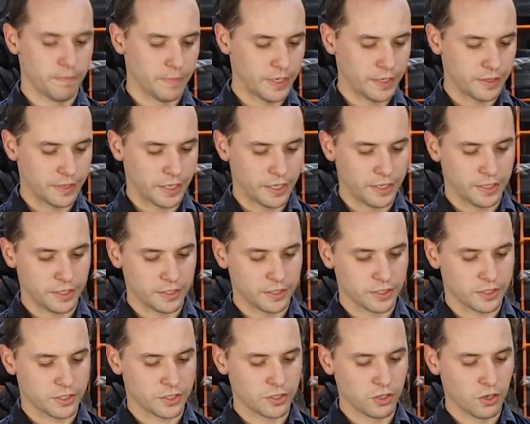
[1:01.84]
meaning that you
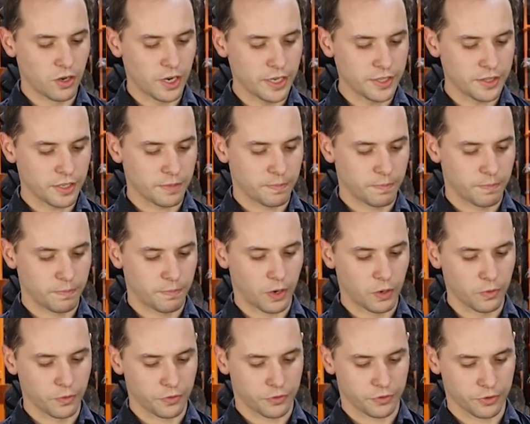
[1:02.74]
can just slide the
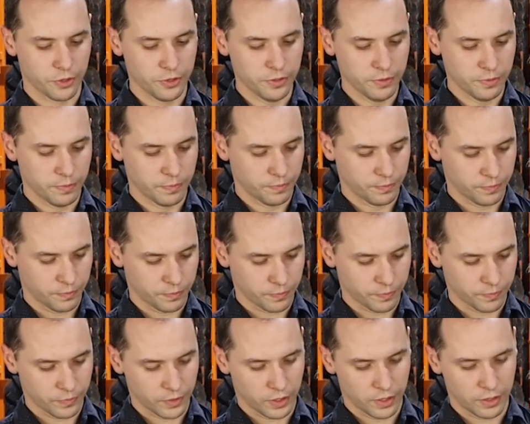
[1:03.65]
bolt through
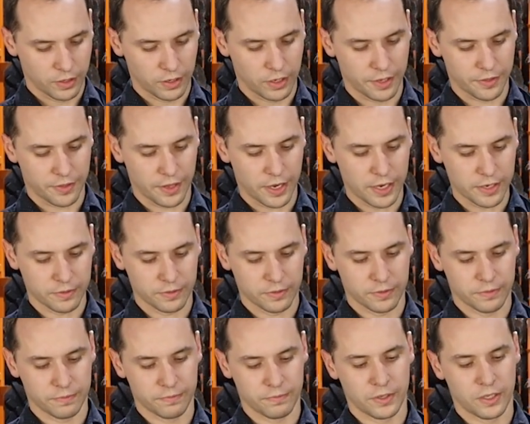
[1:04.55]
like
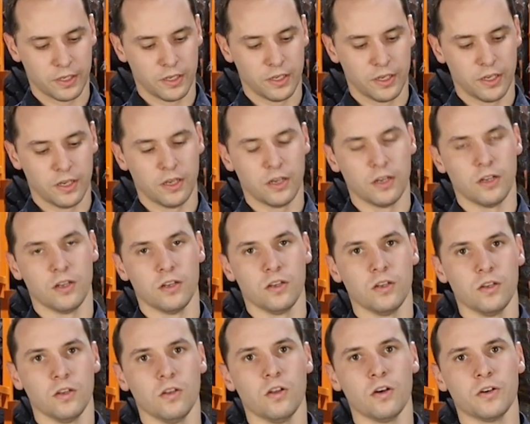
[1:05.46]
that,
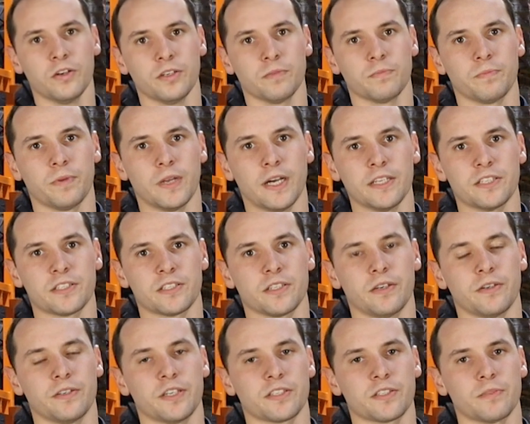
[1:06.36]
lock it in place
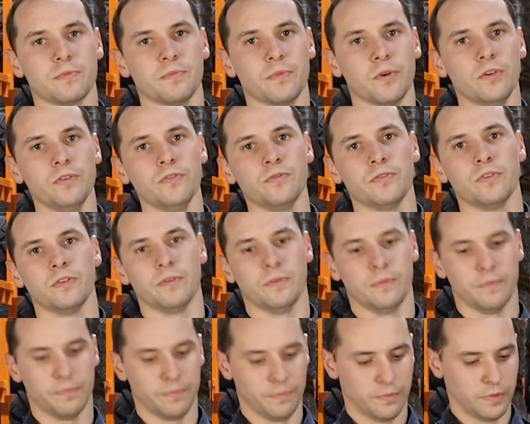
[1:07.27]
so it doesn't move,
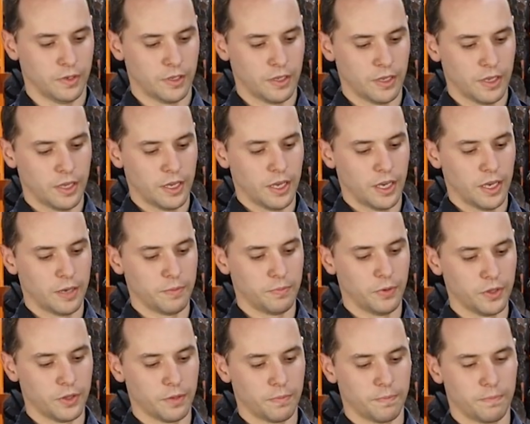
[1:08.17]

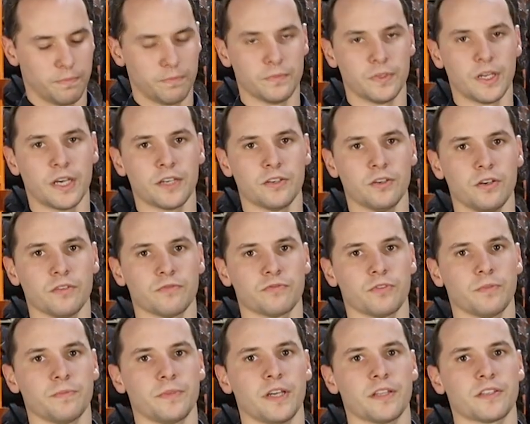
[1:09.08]
and put the nut
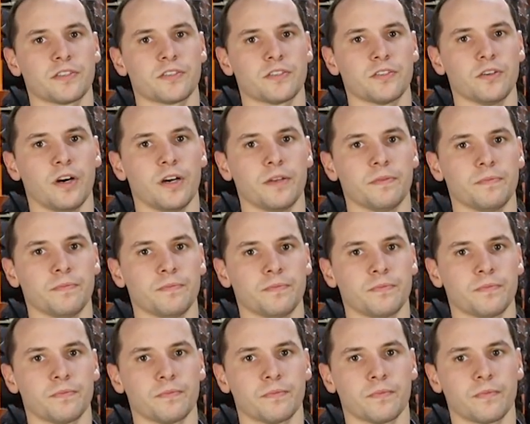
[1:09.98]
on from the other side.
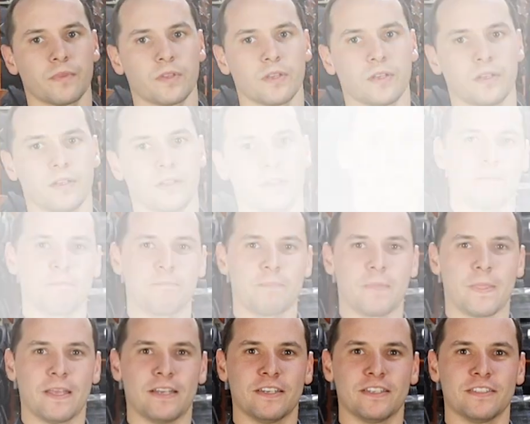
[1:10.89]

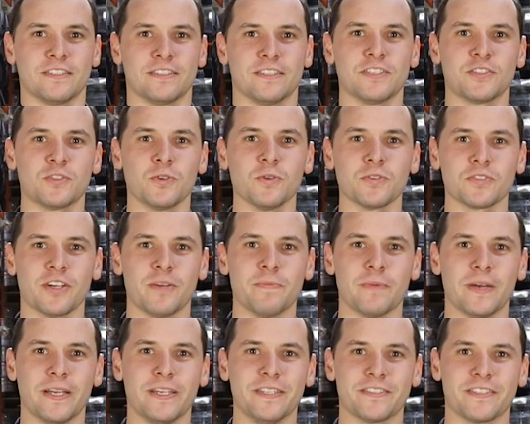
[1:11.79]
This
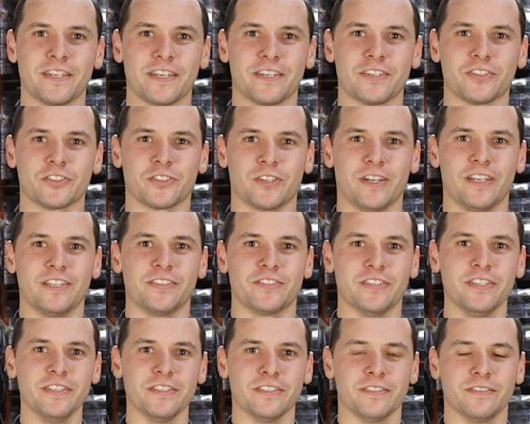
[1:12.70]
also means that in
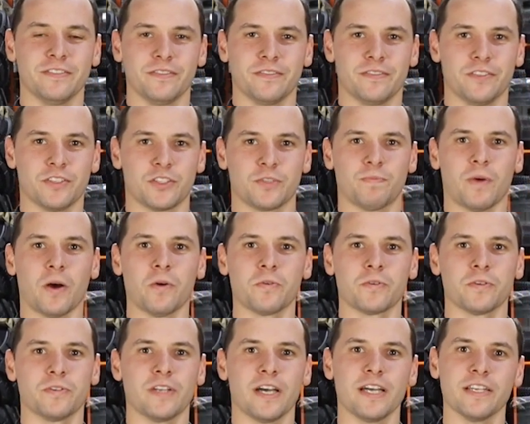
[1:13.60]
transit, this
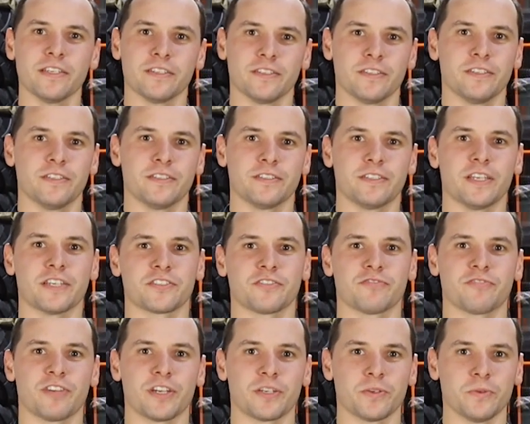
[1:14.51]
bolt and nut doesn't